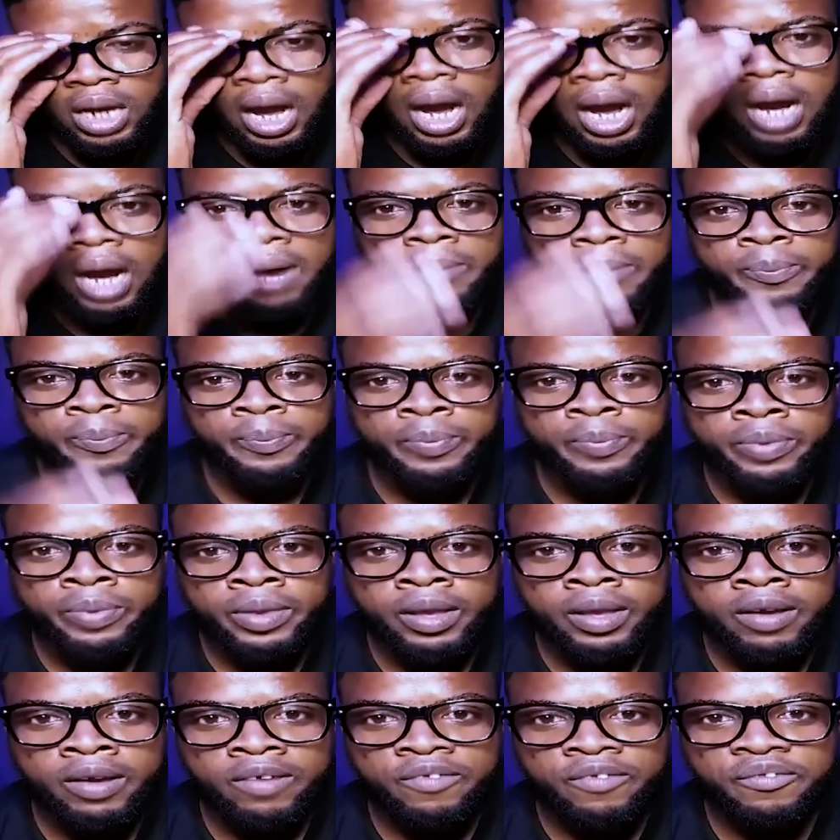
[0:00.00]
um,
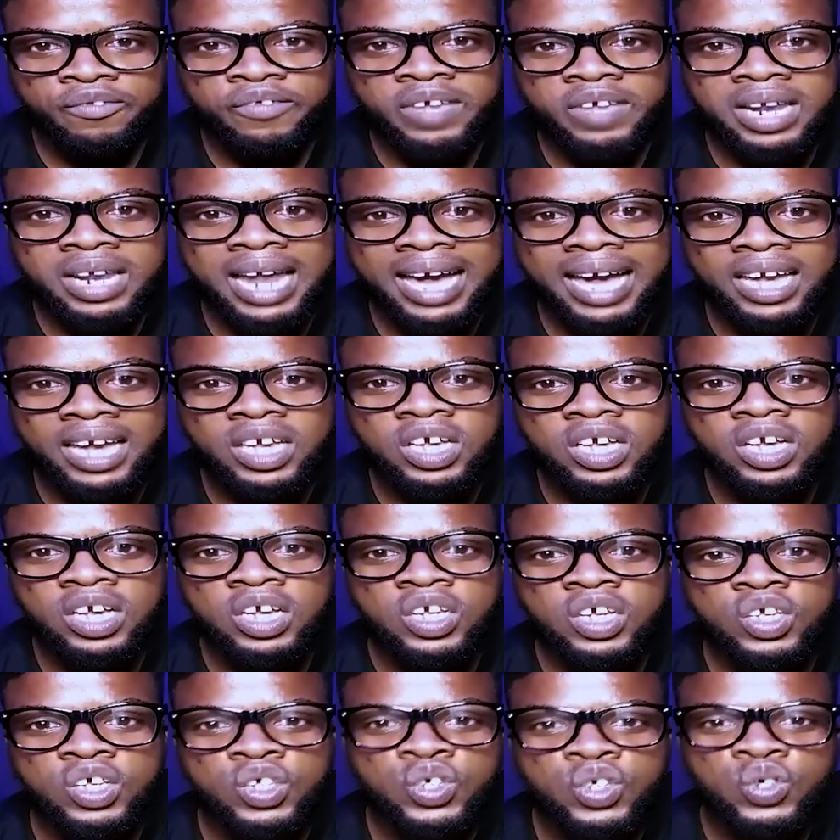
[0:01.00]
feel like
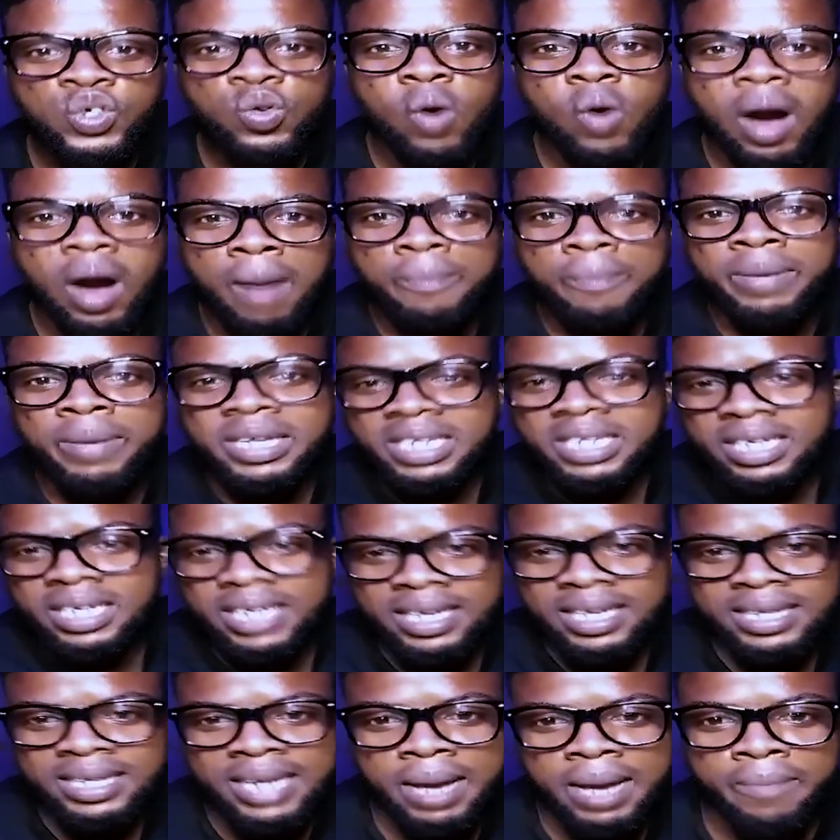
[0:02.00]
you are better
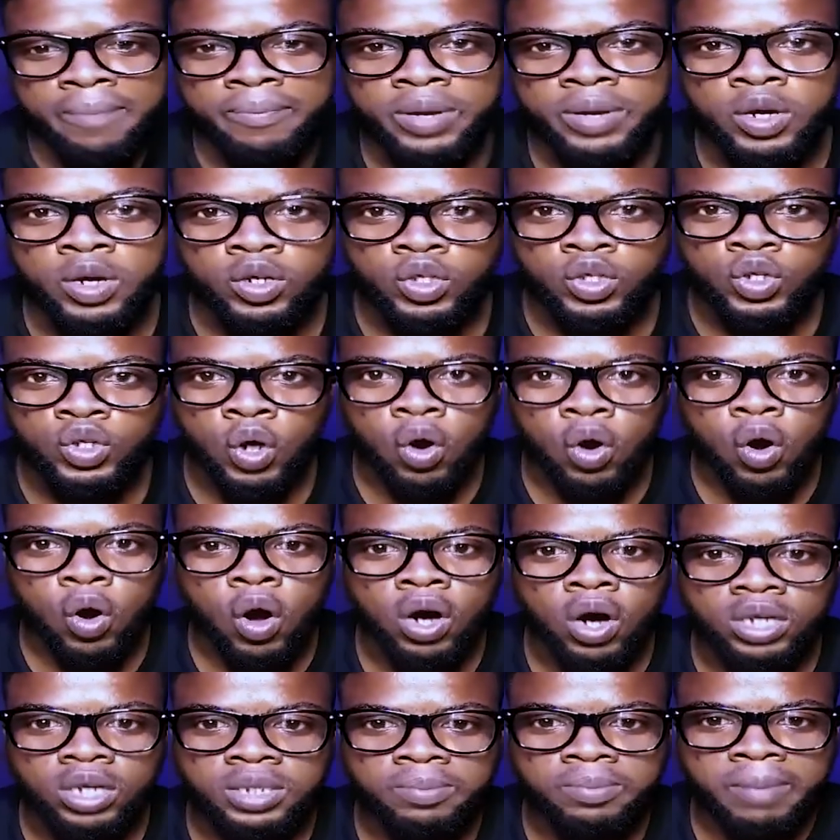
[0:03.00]
than them because your
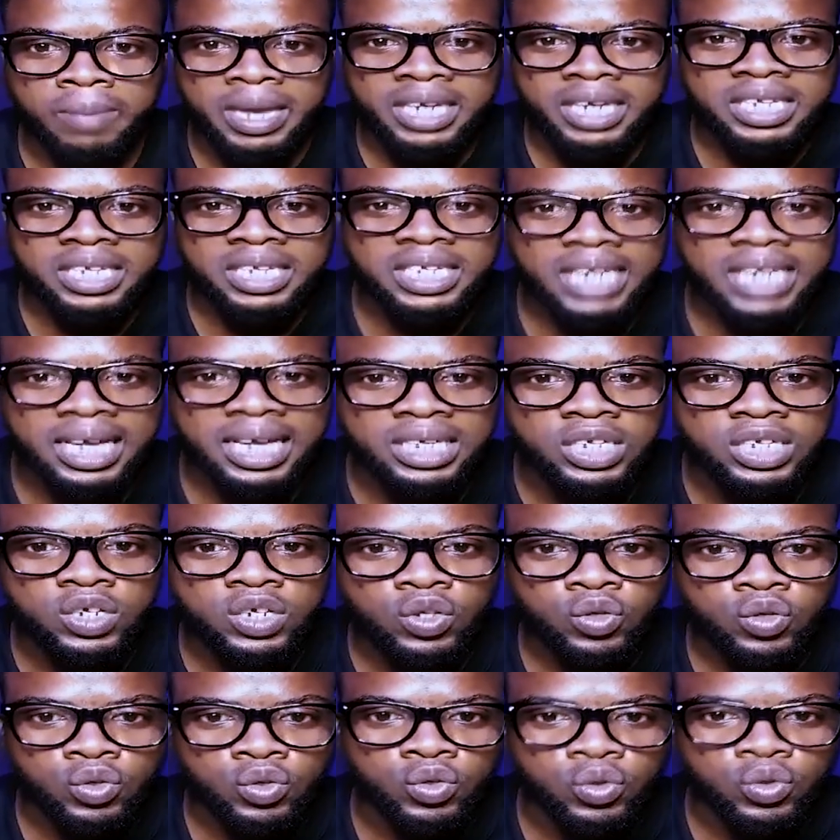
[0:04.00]
course makes sense
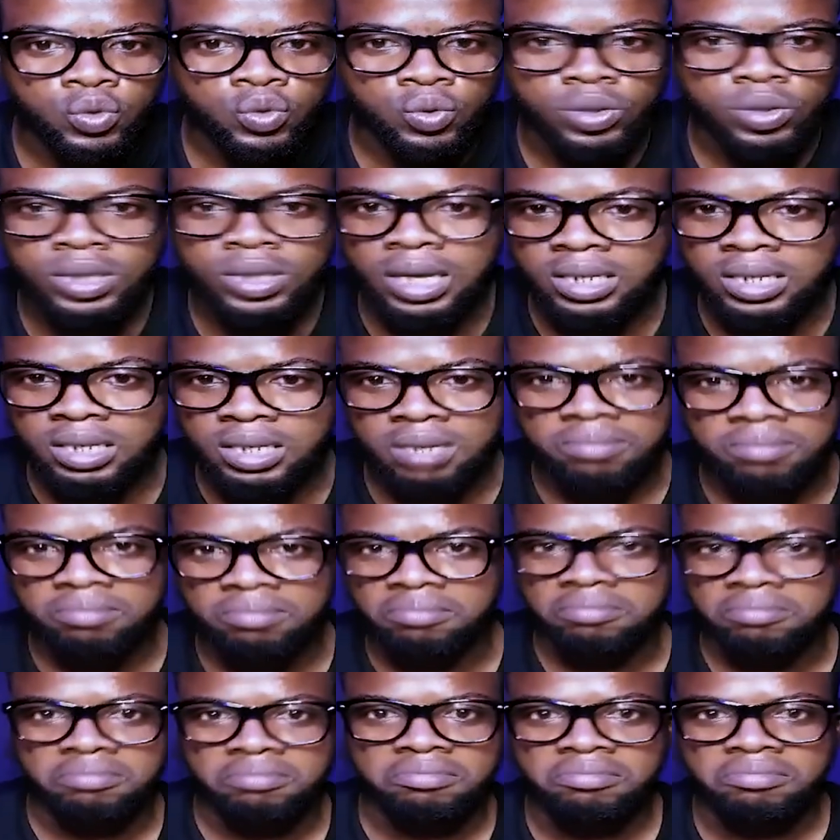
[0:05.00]
to you it
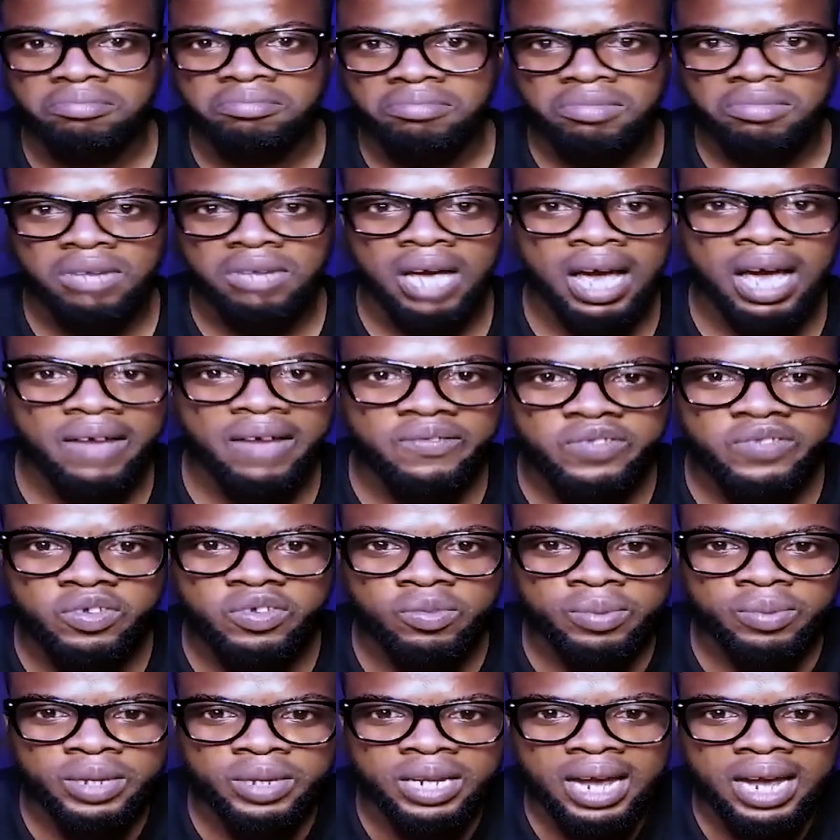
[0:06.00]
doesn't have
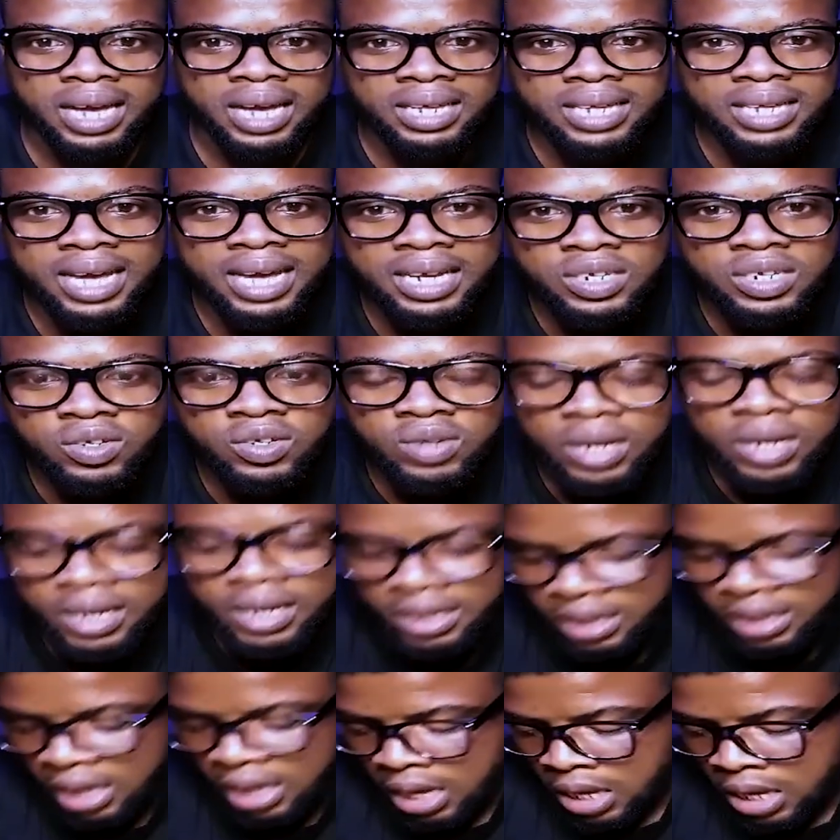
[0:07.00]
to be like that you get
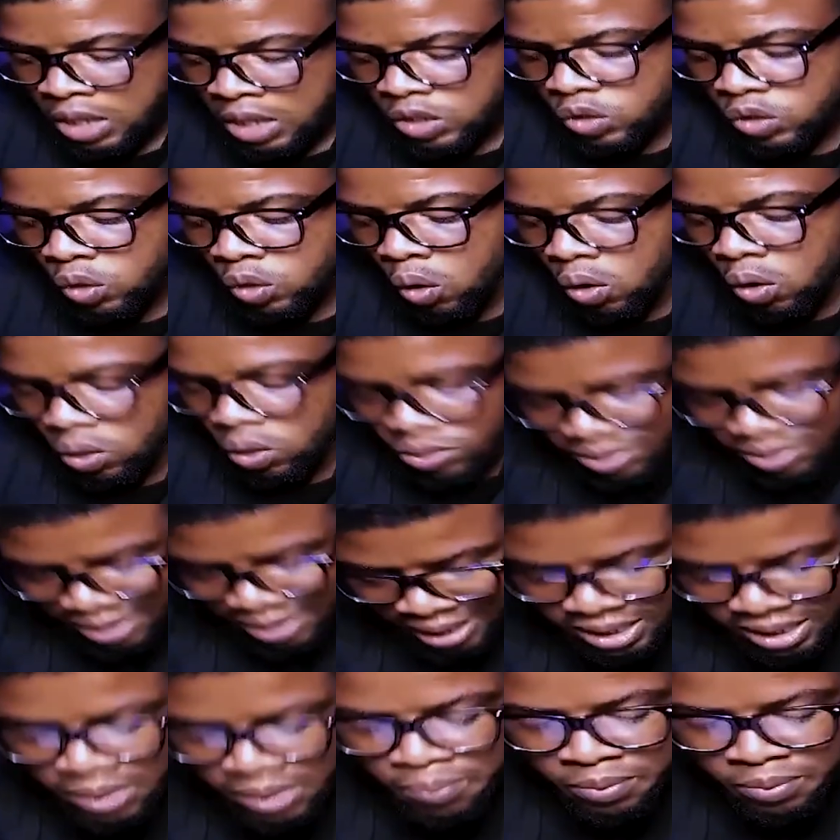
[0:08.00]
it so
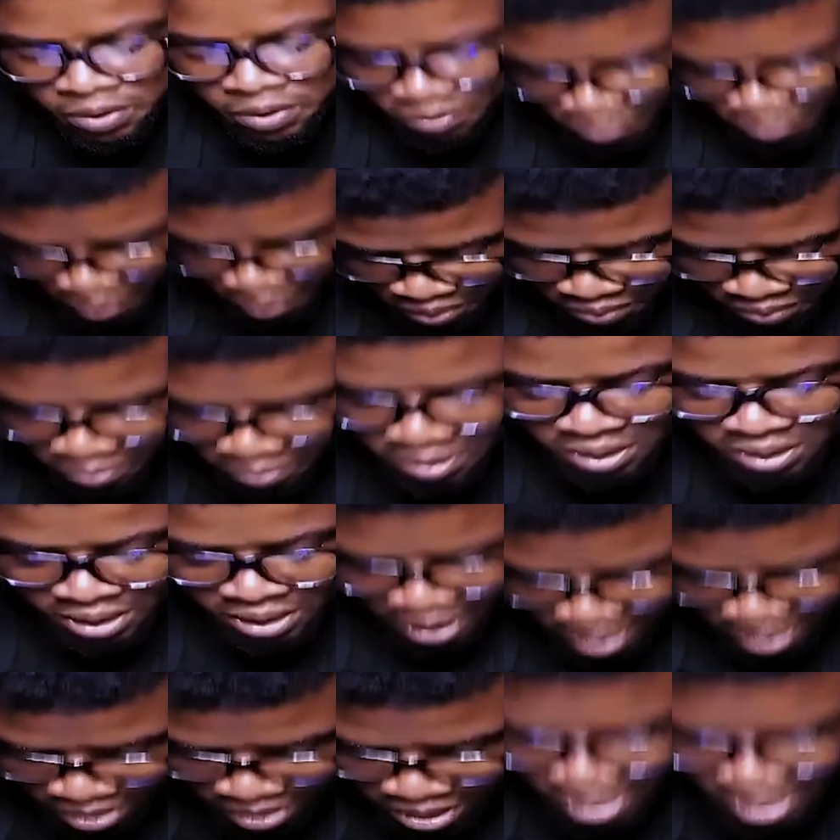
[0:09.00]
that's a beautiful
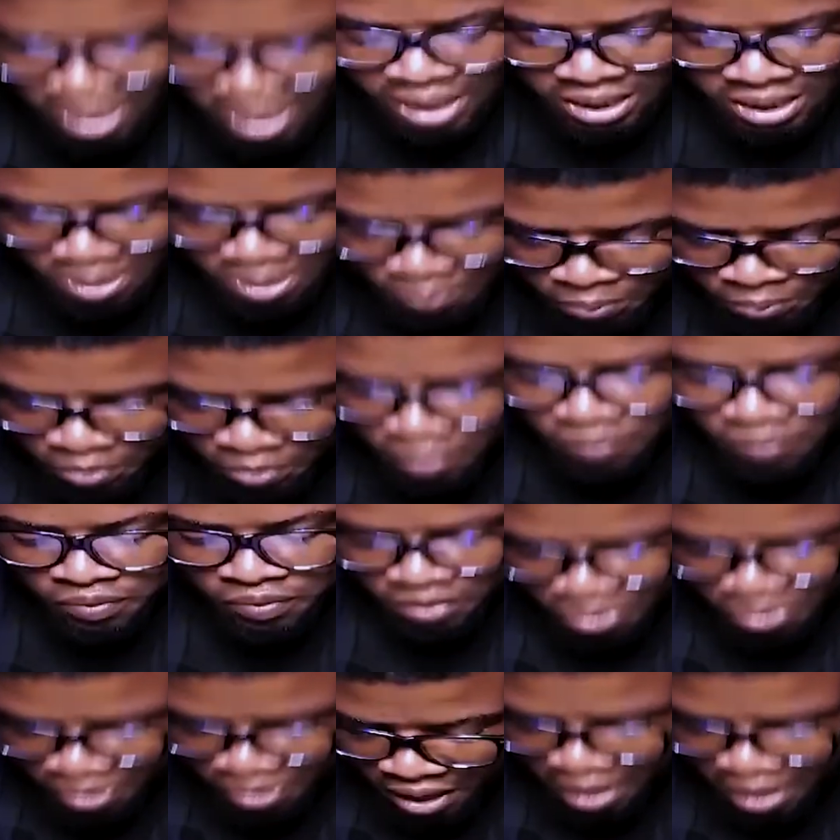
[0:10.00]
that's that's a
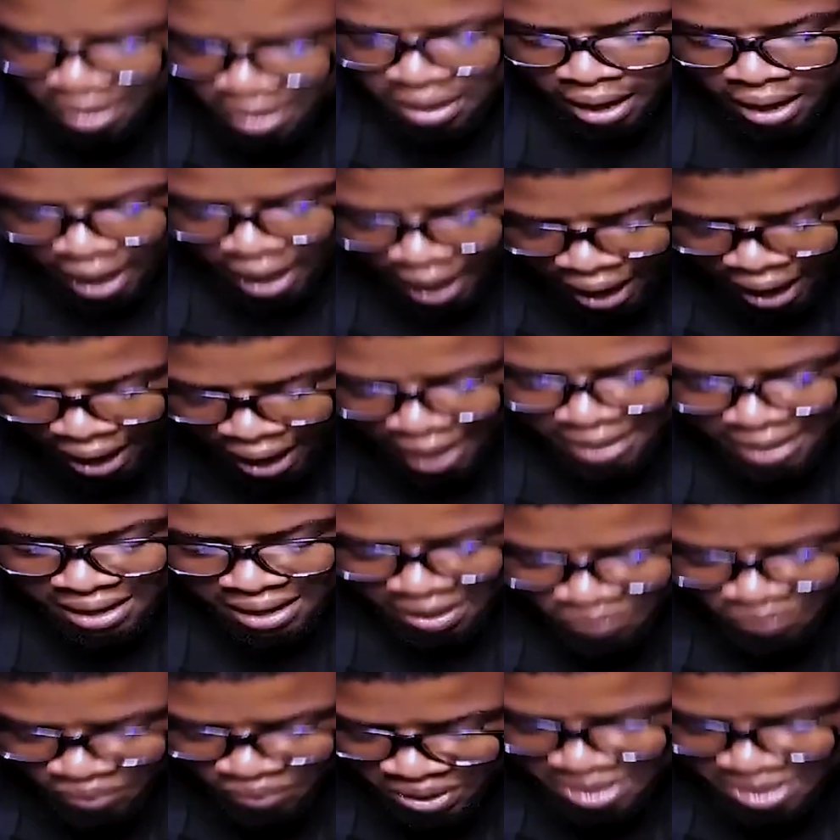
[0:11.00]
beautiful thing i
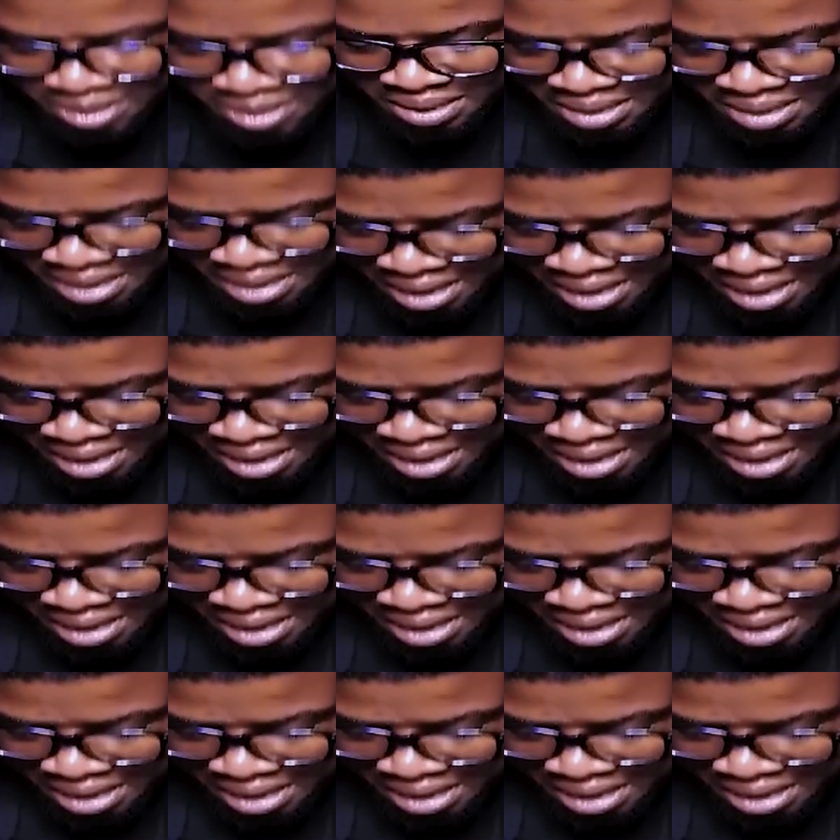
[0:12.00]
love it